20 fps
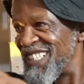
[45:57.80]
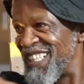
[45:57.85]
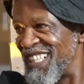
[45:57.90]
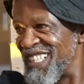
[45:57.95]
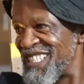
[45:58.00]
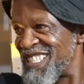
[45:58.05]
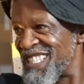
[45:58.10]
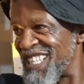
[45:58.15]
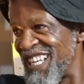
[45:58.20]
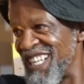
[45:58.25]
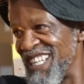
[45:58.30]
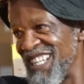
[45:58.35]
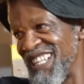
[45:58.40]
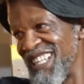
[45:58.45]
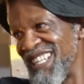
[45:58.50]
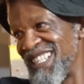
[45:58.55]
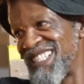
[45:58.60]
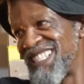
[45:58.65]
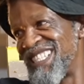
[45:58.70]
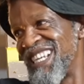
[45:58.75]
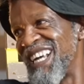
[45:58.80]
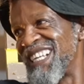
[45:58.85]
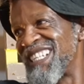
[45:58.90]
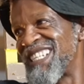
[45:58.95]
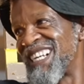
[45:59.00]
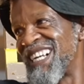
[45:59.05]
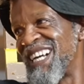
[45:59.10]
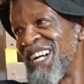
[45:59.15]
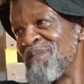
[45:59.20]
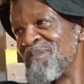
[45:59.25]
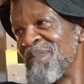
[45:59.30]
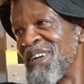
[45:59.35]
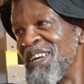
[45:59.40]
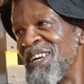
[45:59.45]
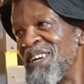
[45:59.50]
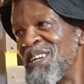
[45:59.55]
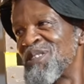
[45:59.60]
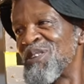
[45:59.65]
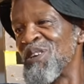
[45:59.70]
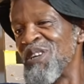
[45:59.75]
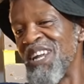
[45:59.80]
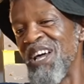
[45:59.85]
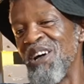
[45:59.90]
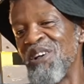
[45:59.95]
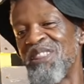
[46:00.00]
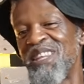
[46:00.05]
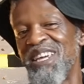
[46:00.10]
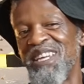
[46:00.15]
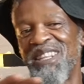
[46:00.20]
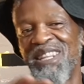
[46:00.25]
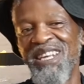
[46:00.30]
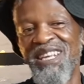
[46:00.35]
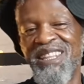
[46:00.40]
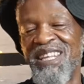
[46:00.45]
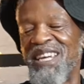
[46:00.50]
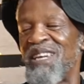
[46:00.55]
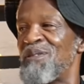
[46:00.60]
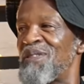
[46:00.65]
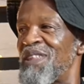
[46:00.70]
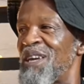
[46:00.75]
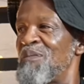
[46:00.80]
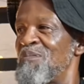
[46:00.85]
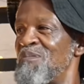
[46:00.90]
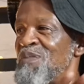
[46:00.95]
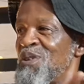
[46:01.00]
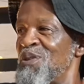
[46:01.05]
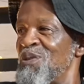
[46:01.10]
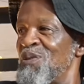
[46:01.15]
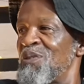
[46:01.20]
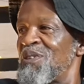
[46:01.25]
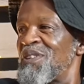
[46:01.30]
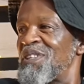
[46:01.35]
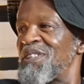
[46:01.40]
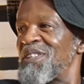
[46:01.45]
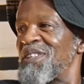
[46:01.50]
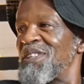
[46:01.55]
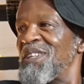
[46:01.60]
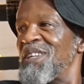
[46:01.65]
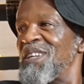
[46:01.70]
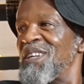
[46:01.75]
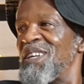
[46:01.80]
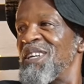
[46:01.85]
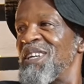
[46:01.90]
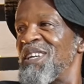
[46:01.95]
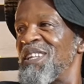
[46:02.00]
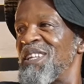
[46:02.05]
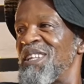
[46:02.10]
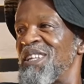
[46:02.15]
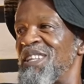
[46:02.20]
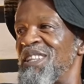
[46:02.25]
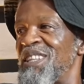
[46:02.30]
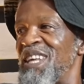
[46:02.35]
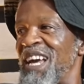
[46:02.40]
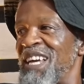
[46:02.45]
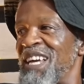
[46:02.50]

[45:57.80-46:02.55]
and say it's their drama. So now they mute their